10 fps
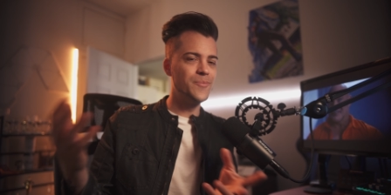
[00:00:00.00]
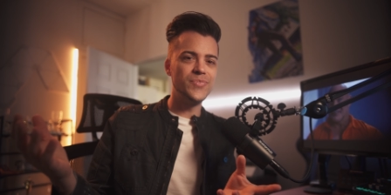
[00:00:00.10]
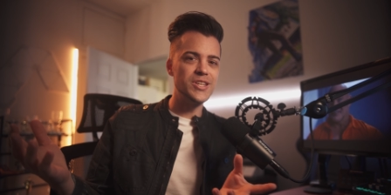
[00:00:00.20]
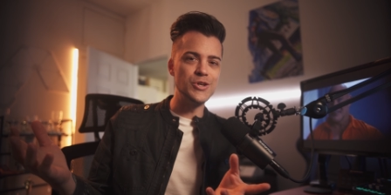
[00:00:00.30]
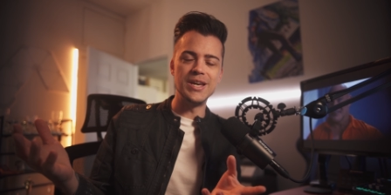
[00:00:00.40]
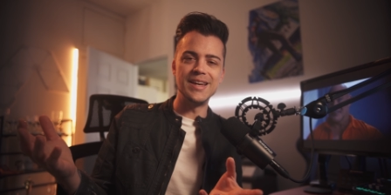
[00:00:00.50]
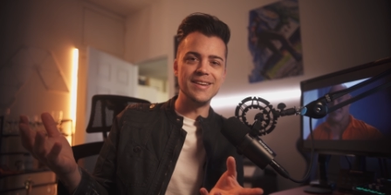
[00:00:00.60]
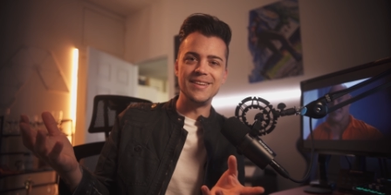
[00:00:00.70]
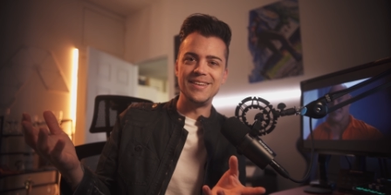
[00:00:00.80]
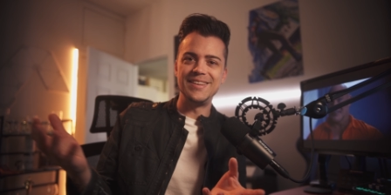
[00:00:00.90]
you get
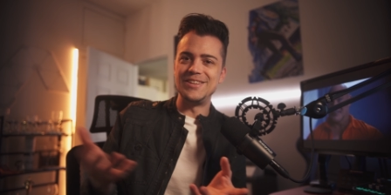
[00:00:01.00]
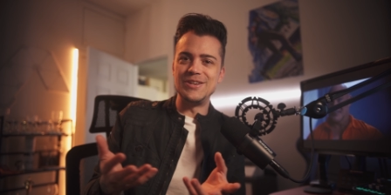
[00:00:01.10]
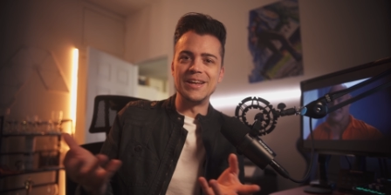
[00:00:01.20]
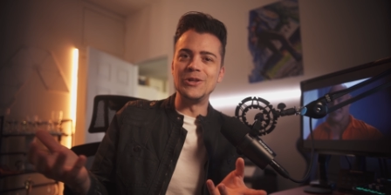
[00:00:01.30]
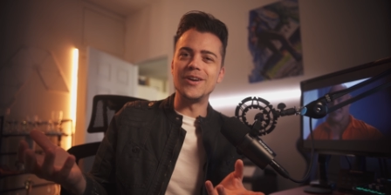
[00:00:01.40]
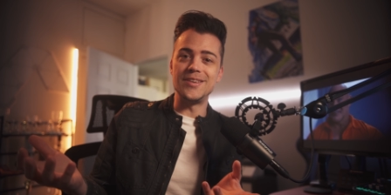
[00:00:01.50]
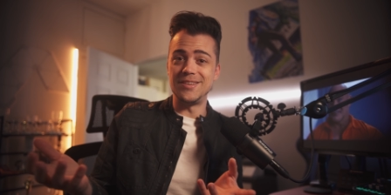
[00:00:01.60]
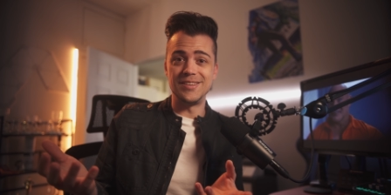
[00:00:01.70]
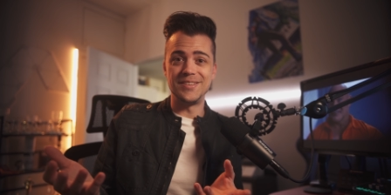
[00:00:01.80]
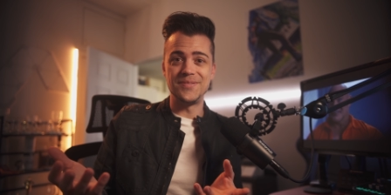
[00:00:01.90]
lucky.
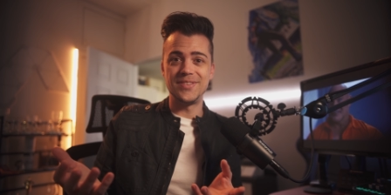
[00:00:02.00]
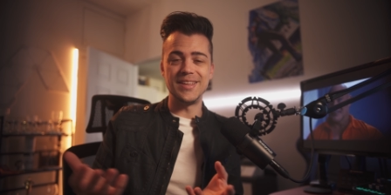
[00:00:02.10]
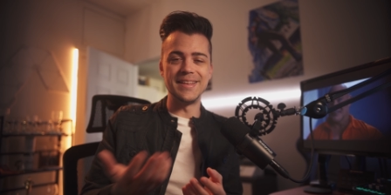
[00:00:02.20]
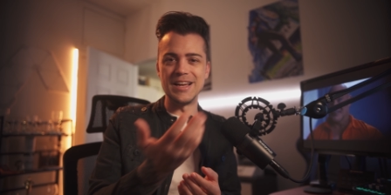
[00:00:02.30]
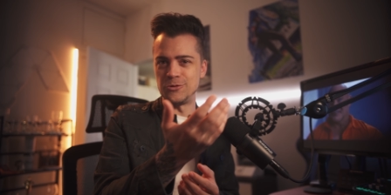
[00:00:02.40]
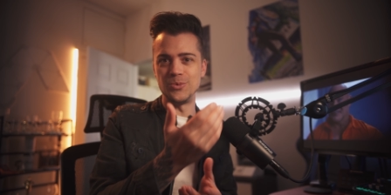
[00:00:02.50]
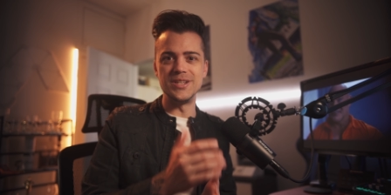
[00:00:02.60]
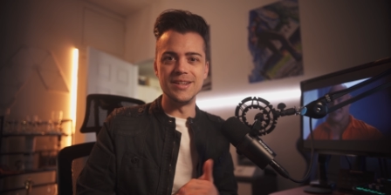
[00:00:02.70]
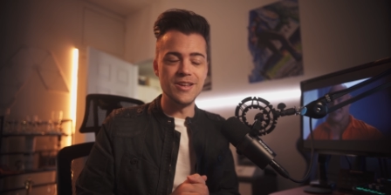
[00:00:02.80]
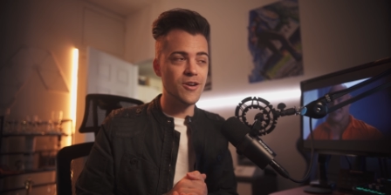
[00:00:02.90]
And that's what we
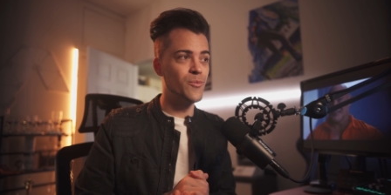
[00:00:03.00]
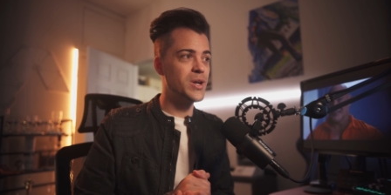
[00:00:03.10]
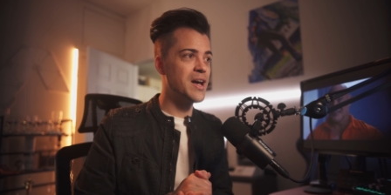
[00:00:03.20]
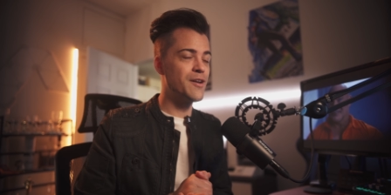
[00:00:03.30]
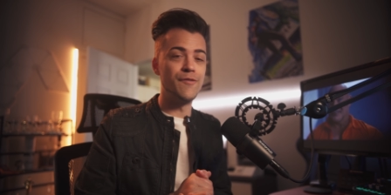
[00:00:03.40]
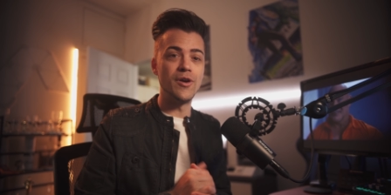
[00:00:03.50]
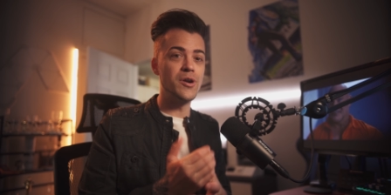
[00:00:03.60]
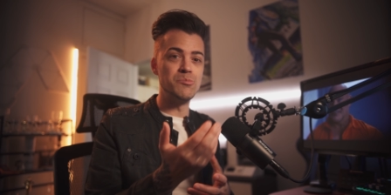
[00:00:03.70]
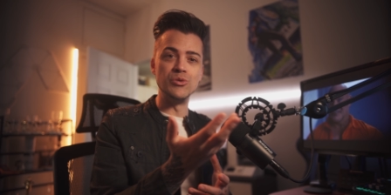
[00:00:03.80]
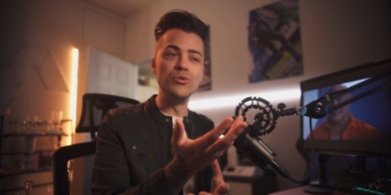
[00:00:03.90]
did here, and we got a very
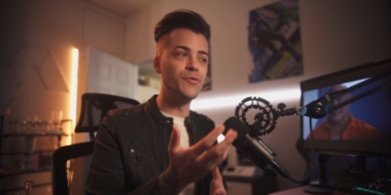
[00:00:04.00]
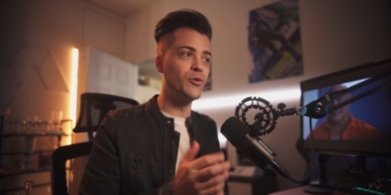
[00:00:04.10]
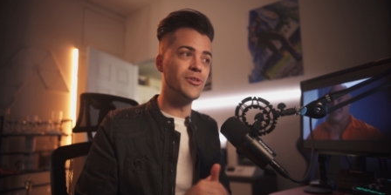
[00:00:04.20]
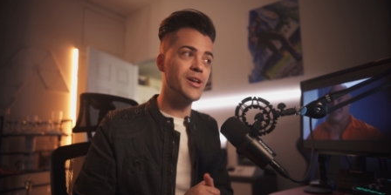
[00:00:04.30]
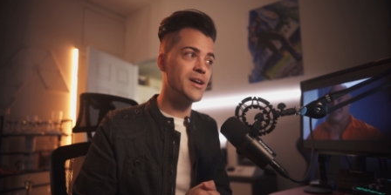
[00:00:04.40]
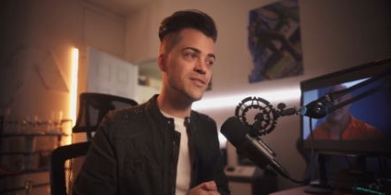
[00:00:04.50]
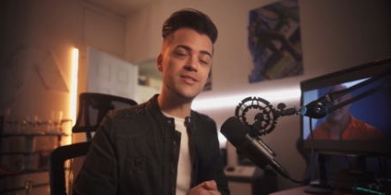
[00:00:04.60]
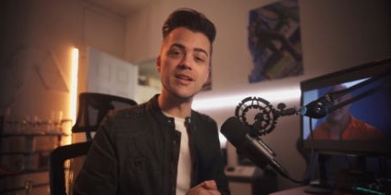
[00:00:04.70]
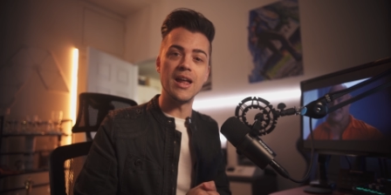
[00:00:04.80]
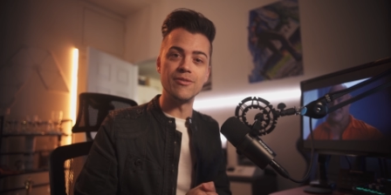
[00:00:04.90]
beautiful
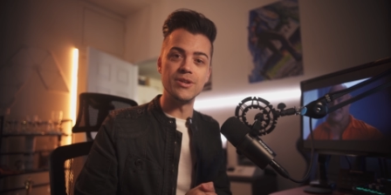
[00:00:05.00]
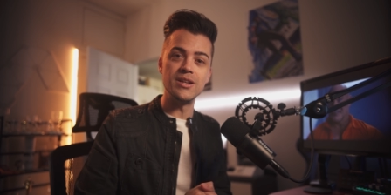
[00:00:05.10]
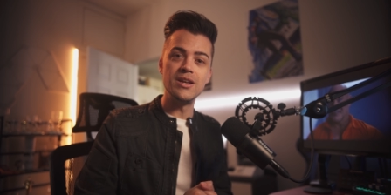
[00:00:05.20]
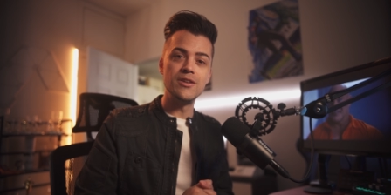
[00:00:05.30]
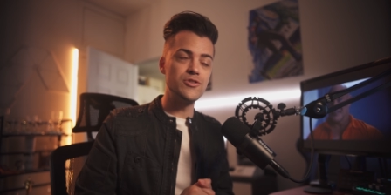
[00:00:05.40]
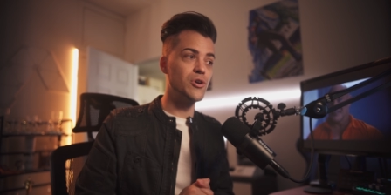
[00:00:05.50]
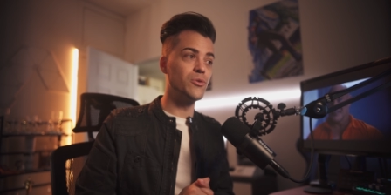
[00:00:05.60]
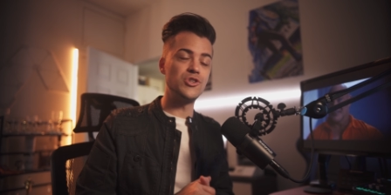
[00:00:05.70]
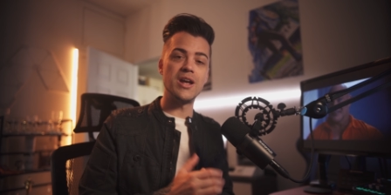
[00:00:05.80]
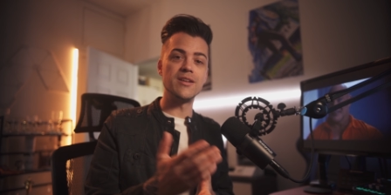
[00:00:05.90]
scene out of it. So
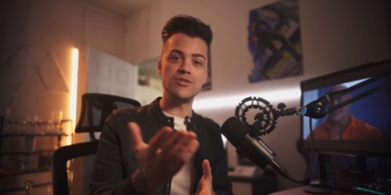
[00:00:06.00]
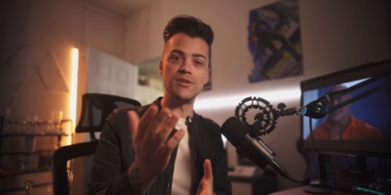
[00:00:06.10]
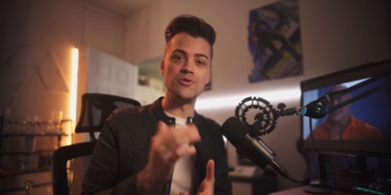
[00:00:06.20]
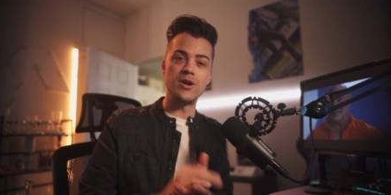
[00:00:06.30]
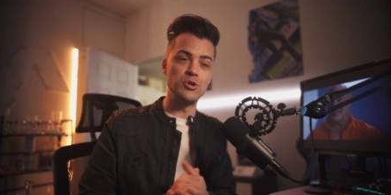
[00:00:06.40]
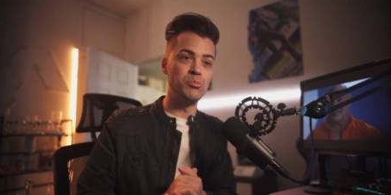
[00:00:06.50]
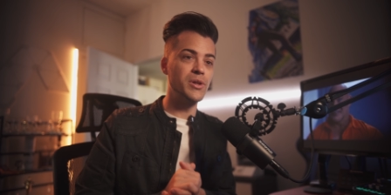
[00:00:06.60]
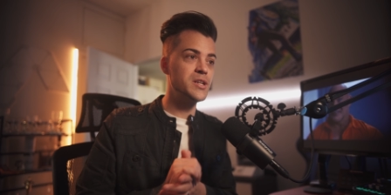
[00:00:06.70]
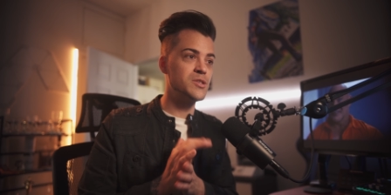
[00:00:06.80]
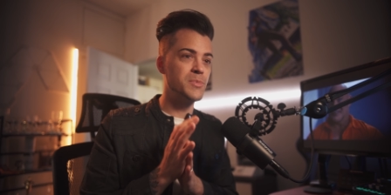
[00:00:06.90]
shout out to the director
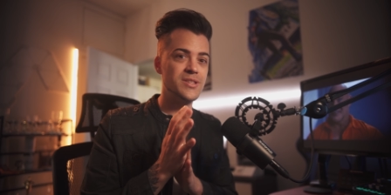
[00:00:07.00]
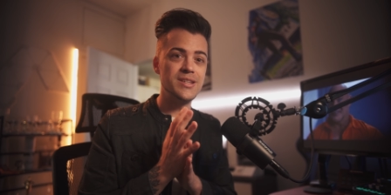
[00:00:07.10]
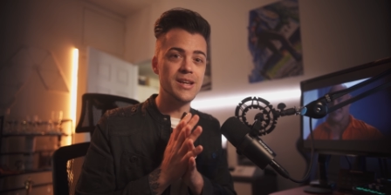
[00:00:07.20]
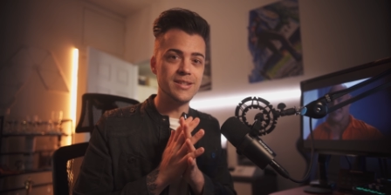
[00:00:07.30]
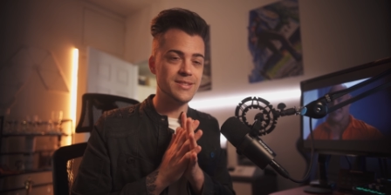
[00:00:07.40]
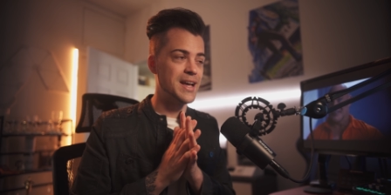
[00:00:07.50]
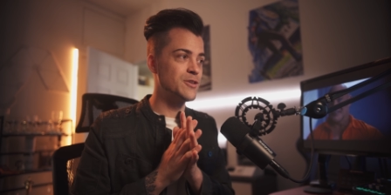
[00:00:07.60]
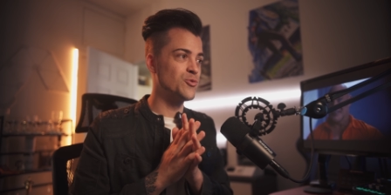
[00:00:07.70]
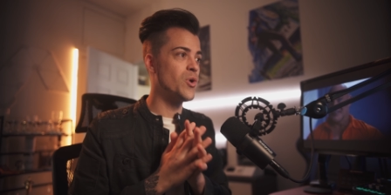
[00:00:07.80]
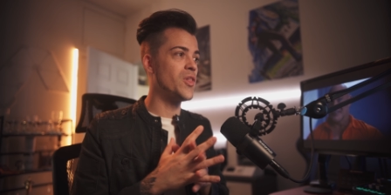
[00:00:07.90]
Blaise Mancias,
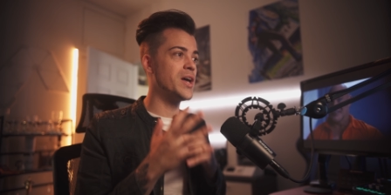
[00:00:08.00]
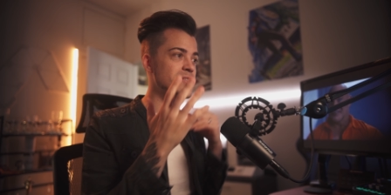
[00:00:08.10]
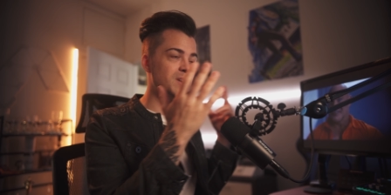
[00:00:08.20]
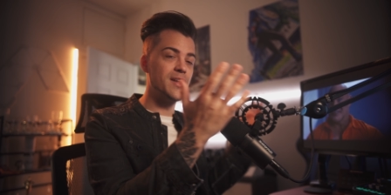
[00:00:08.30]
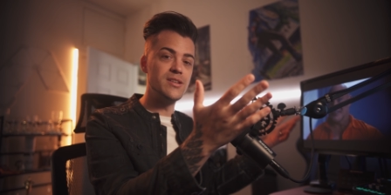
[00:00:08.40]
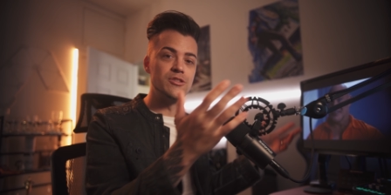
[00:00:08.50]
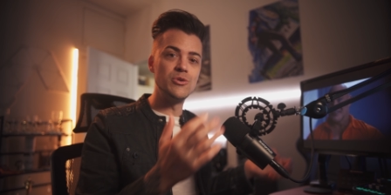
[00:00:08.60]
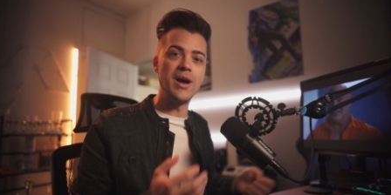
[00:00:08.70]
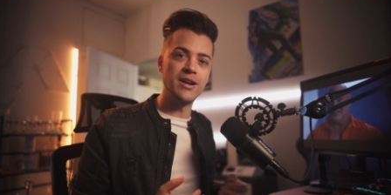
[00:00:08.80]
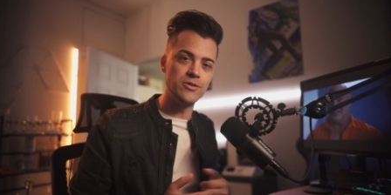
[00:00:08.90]
as well as these 2
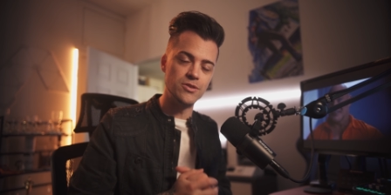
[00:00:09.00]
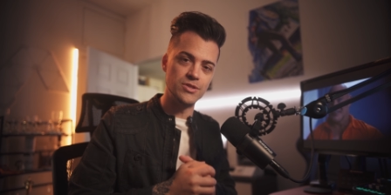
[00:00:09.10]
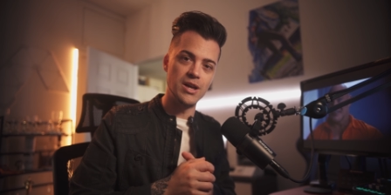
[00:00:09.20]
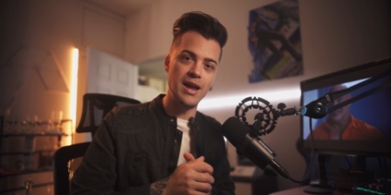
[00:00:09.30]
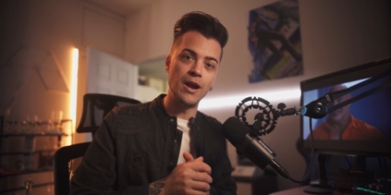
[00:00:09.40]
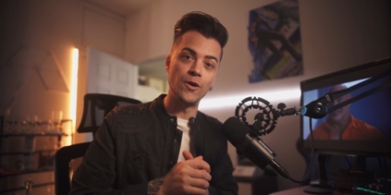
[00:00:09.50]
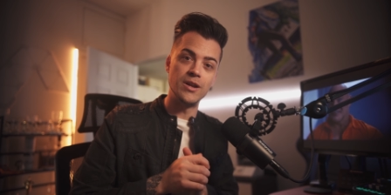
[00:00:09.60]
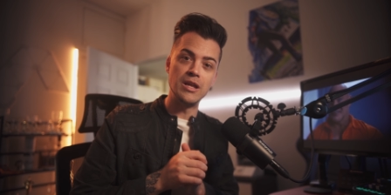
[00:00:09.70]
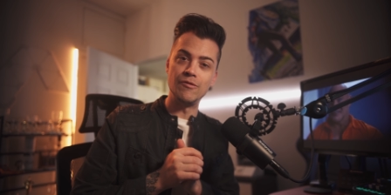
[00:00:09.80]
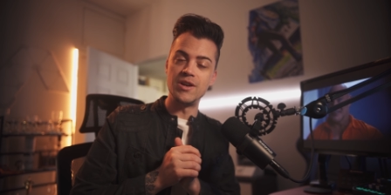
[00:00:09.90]
actors, Aaron
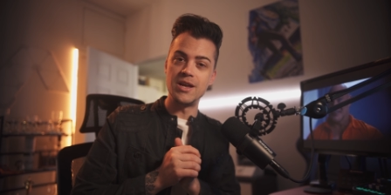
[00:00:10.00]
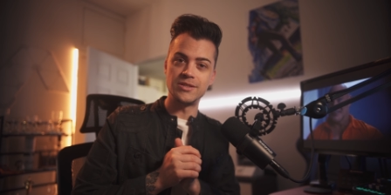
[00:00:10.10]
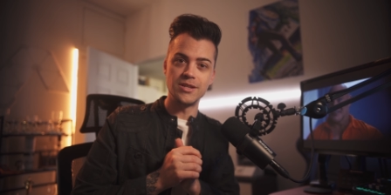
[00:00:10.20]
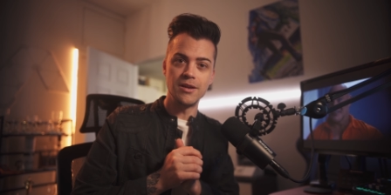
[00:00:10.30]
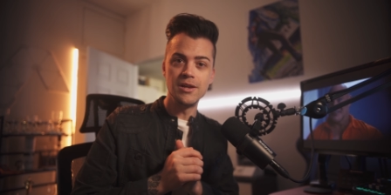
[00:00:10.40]
and Vanessa.